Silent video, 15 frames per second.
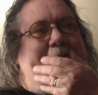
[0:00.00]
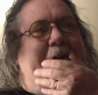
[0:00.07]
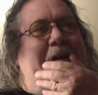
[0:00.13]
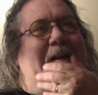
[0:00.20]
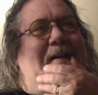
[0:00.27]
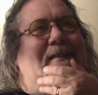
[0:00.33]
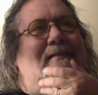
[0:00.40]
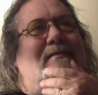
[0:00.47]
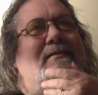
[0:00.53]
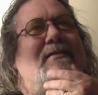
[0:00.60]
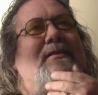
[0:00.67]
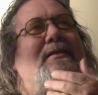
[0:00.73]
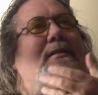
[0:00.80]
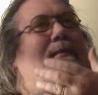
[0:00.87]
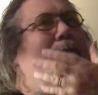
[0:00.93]
like
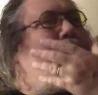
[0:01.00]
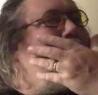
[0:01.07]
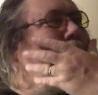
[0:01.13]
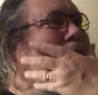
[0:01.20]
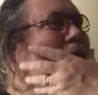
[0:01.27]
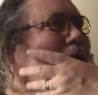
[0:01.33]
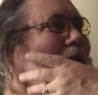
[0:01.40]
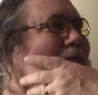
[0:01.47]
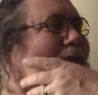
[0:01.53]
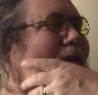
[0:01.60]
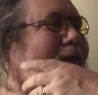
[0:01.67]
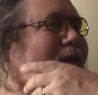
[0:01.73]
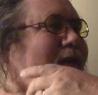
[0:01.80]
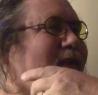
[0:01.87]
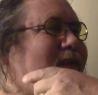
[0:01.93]
you know, a
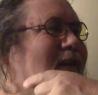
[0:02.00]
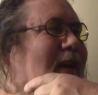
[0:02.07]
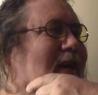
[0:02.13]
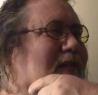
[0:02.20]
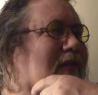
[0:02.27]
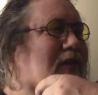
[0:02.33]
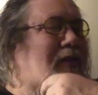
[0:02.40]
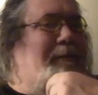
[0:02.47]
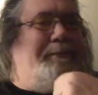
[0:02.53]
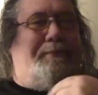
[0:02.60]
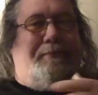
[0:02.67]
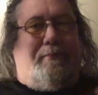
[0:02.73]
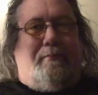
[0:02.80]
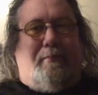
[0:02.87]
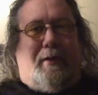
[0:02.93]
few years later
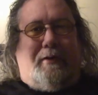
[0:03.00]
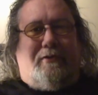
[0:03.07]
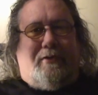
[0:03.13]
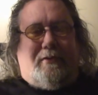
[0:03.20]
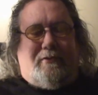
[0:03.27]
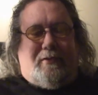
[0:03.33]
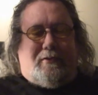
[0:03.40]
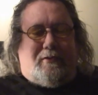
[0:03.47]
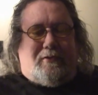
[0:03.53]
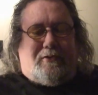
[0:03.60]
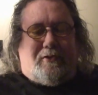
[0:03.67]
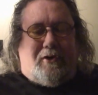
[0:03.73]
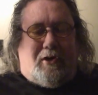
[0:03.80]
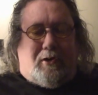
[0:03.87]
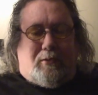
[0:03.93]
on, my sister's at
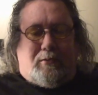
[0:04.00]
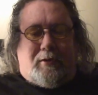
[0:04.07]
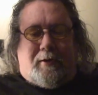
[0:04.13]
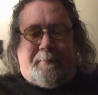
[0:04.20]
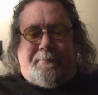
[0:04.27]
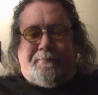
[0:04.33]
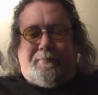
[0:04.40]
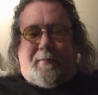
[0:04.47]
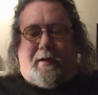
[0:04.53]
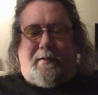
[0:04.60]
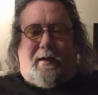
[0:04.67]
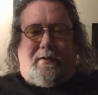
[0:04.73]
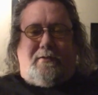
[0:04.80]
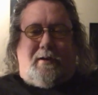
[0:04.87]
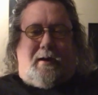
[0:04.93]
school,
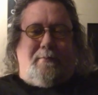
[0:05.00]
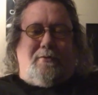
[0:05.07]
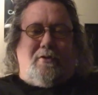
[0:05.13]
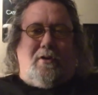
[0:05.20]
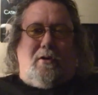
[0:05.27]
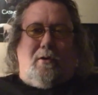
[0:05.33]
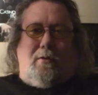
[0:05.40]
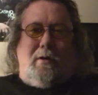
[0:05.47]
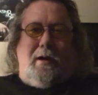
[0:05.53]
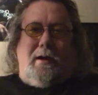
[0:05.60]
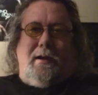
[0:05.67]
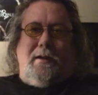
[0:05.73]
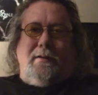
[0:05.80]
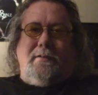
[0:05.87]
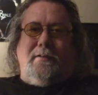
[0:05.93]
in that same school,
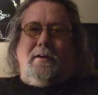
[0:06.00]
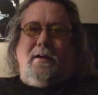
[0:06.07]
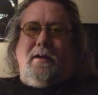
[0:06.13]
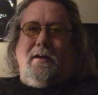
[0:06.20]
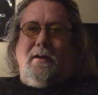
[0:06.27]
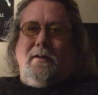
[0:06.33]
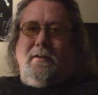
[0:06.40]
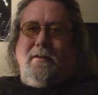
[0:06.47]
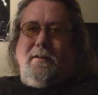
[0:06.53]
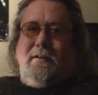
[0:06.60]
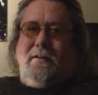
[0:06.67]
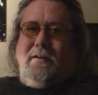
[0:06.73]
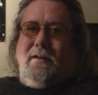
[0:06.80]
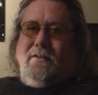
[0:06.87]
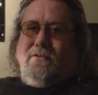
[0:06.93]
and uh,
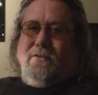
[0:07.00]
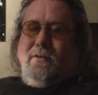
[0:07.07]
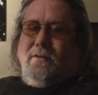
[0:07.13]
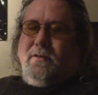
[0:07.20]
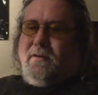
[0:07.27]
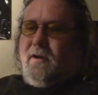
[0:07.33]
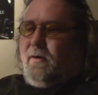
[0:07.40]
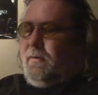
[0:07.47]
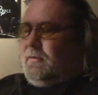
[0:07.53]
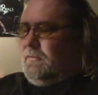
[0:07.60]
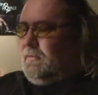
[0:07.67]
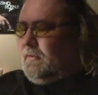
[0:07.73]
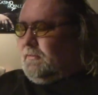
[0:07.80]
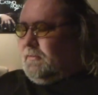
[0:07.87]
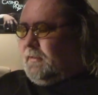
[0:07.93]
here's sort of the
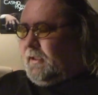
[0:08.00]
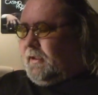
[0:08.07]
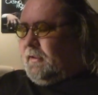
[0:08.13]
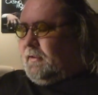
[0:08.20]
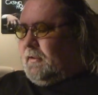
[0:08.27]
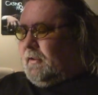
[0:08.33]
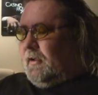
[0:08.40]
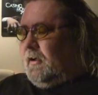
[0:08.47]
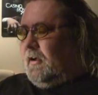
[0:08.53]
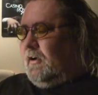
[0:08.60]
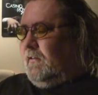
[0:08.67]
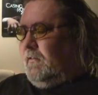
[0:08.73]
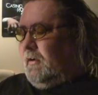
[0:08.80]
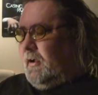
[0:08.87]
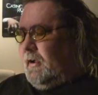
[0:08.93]
coincidence in that.
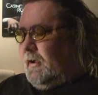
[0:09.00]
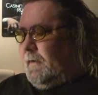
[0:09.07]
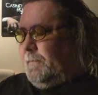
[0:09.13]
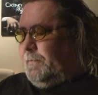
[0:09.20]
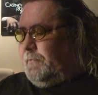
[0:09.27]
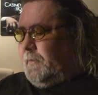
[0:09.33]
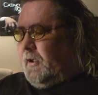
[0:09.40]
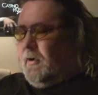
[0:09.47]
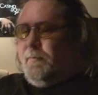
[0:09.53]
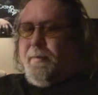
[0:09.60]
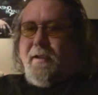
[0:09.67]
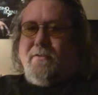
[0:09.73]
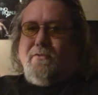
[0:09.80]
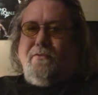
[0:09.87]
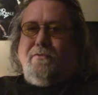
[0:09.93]
Her, uh, her
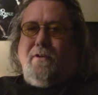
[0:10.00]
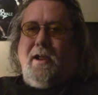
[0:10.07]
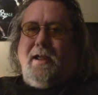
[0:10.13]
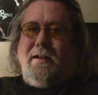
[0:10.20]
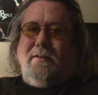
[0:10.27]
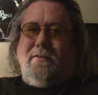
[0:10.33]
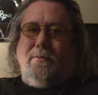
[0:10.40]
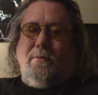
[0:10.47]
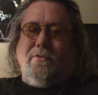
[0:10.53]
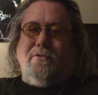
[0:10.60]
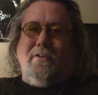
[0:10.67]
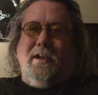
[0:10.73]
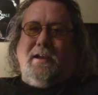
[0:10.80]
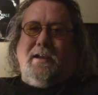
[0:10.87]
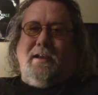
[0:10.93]
best friend
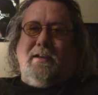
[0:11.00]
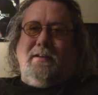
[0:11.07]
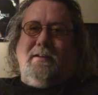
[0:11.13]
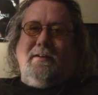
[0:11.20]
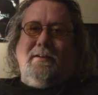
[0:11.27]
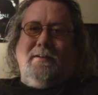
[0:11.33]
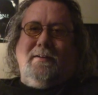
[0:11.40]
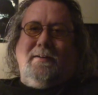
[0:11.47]
was Nikki,